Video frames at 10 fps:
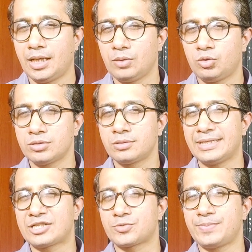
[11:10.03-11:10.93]
I wasn't
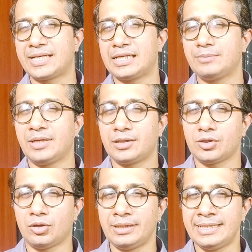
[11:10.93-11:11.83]
expecting my
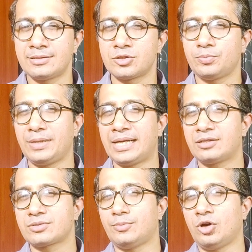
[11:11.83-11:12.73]
colleagues to plan
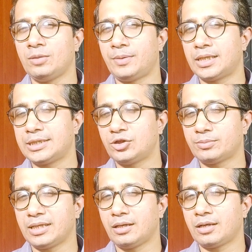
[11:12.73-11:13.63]
a small party
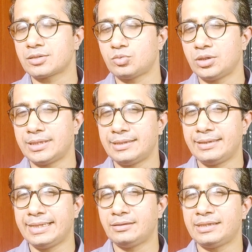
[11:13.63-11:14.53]
on my last working
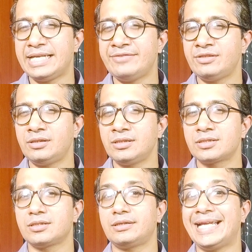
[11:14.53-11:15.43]
day. The keyword
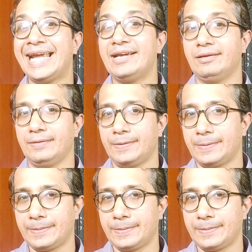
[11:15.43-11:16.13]
is taken.